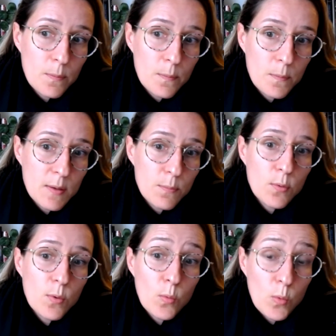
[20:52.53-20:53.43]
people
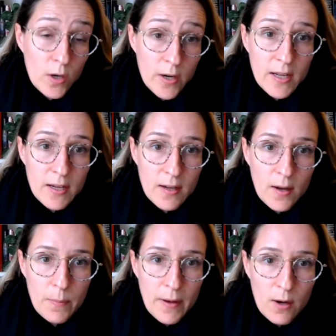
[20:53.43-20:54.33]
will worry
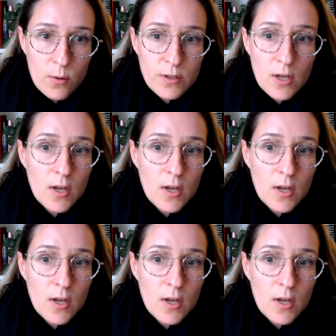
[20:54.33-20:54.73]
about